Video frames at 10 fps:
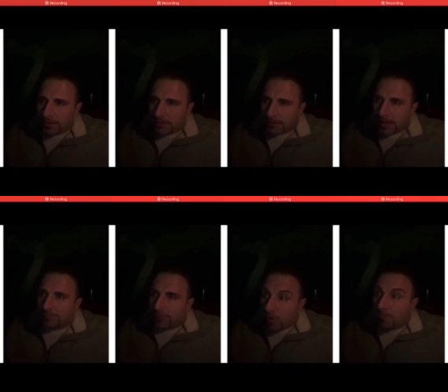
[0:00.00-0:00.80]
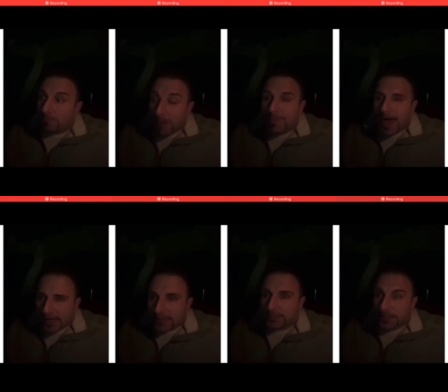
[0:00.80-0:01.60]
Like, bro, I'm, my back
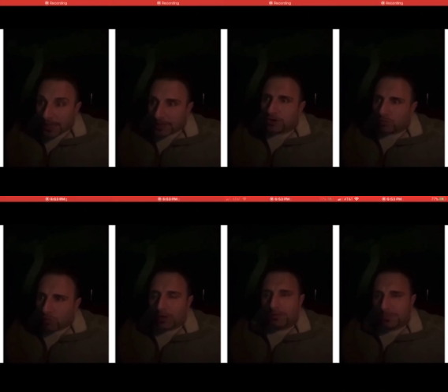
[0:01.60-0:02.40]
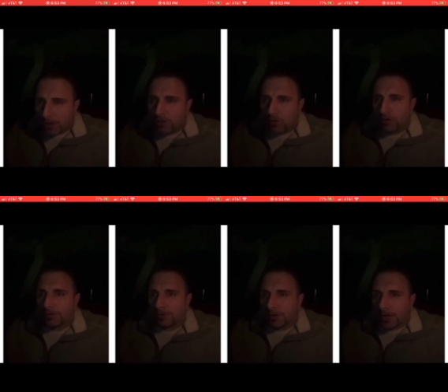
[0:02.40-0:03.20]
is against the wall and I'm in a corner.
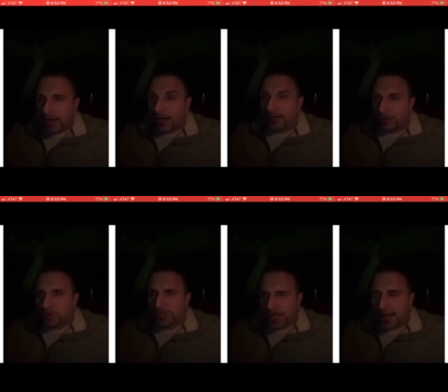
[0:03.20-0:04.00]
How can you say that?